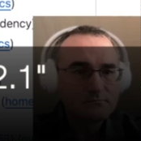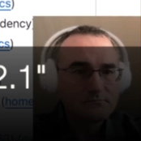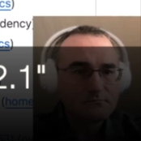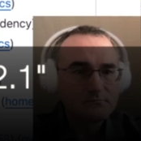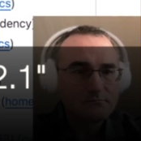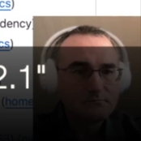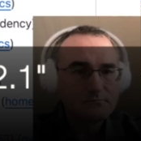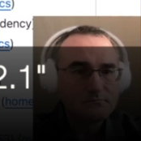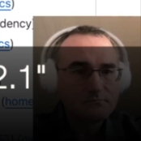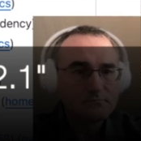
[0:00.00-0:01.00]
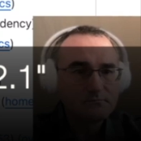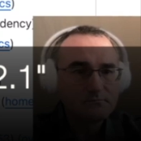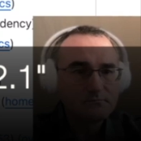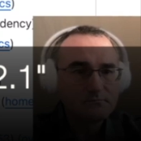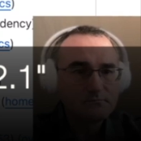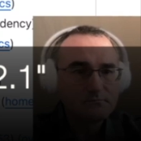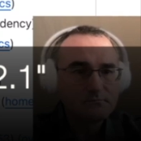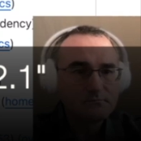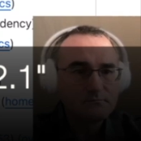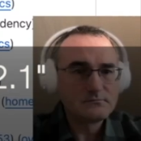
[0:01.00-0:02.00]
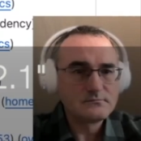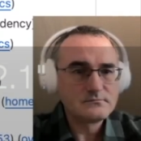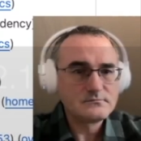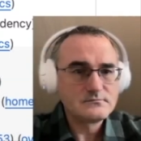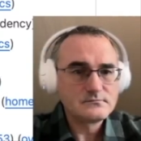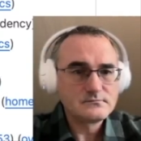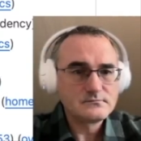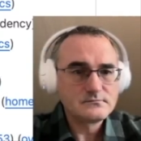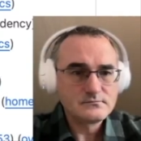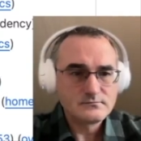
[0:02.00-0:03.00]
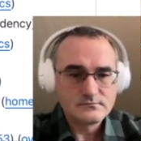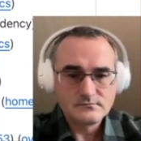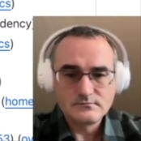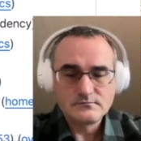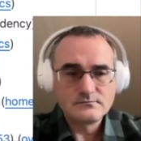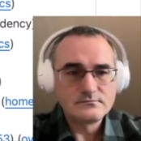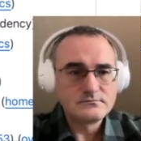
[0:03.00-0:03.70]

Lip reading: Nobody speaks.